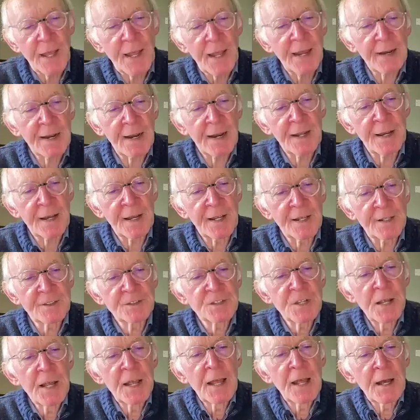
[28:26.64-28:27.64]
a headline
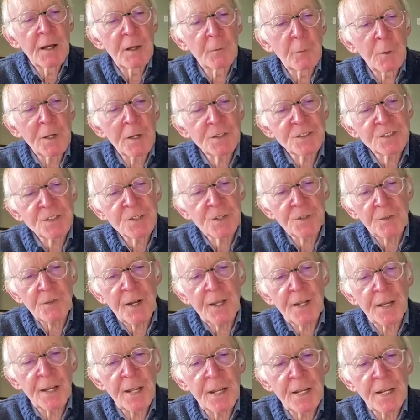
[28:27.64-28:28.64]
is, what's the
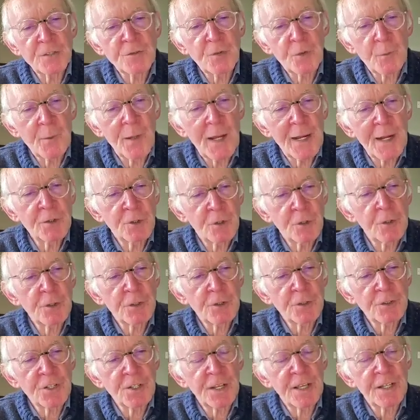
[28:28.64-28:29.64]
right age for my
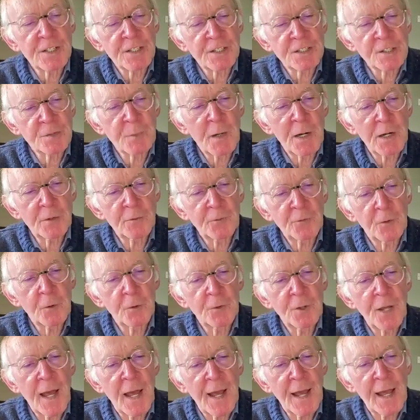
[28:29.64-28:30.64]
daughter to get a
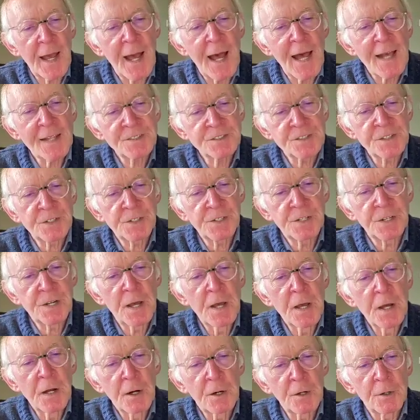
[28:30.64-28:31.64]
smartphone? I asked
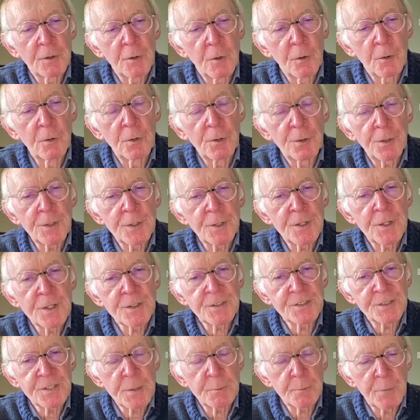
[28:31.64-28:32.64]
her older
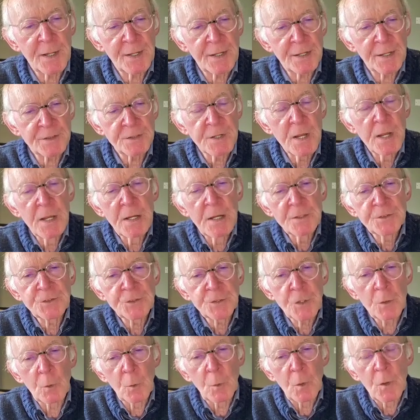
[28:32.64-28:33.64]
siblings.
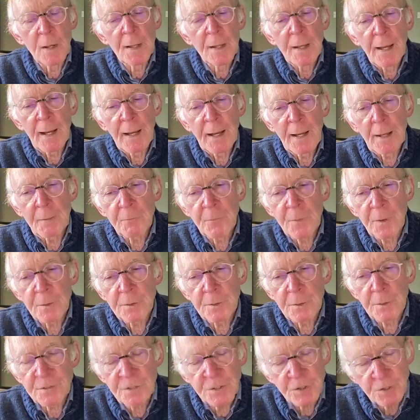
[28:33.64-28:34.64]
So,
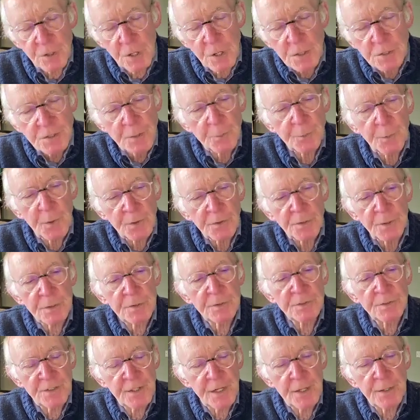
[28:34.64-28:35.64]
she talks about
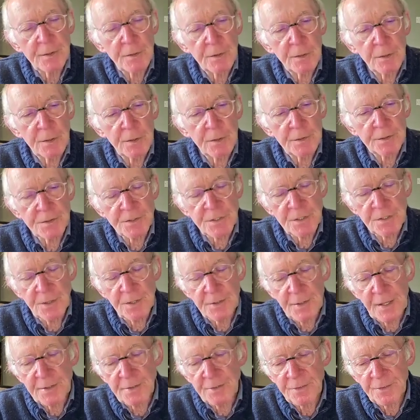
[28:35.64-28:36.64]
in general,
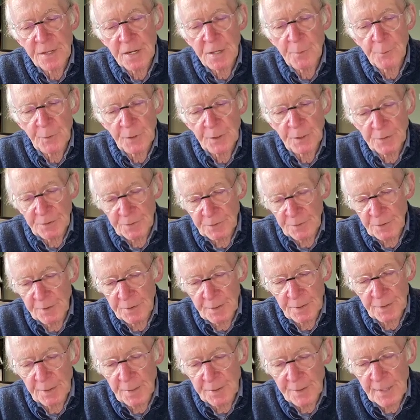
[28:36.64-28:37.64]
that thing about
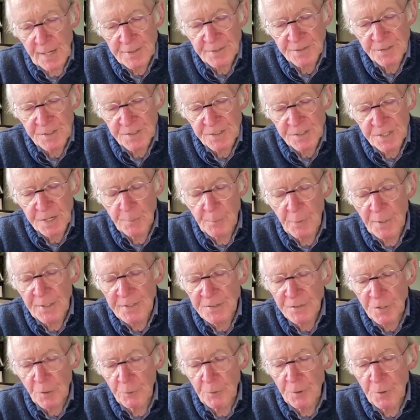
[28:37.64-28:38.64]
the asking the
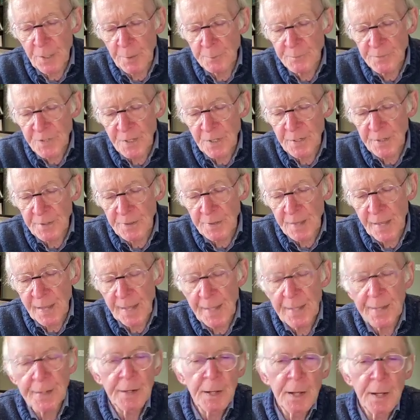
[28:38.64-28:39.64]
siblings only comes in at
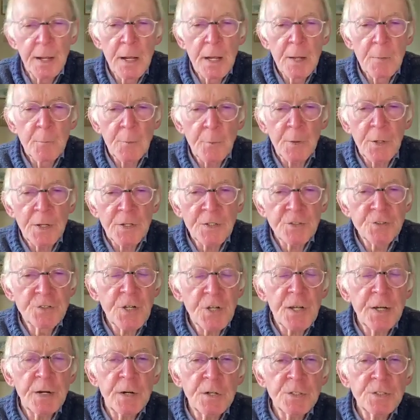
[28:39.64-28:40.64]
the end. But in
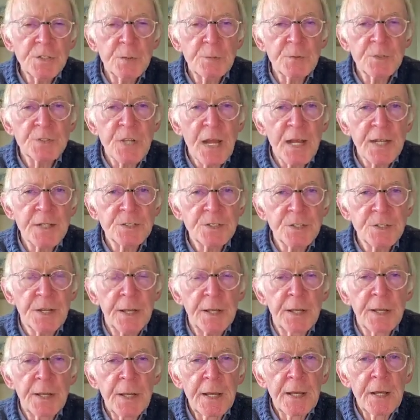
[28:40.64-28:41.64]
general, she was
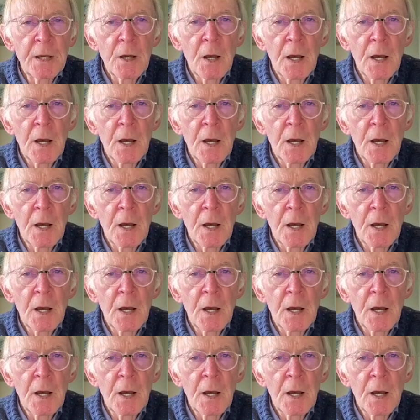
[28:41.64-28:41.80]
asking,